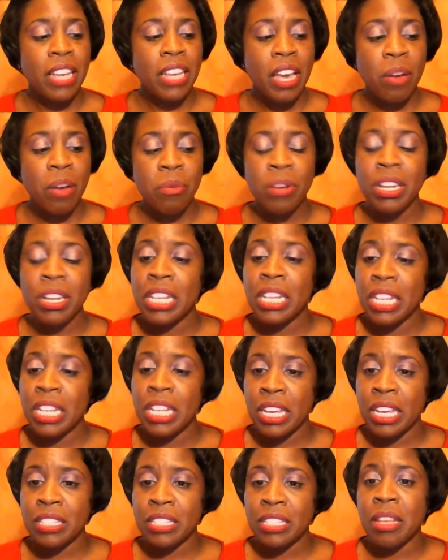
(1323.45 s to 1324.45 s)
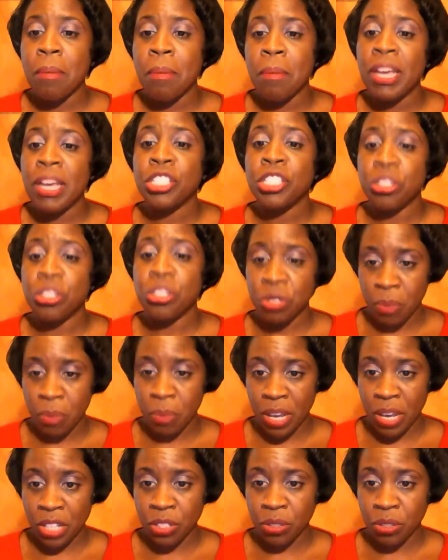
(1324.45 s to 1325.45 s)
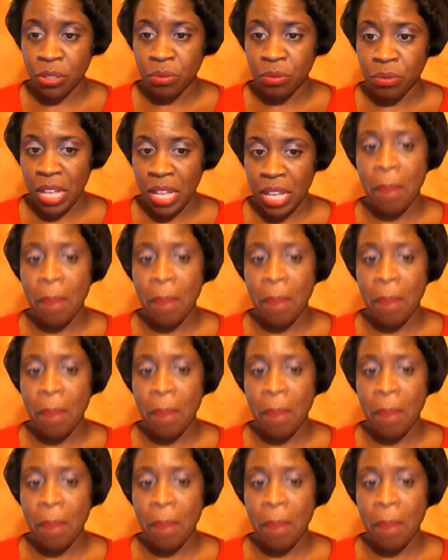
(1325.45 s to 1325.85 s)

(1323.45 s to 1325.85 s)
out what it is that makes you special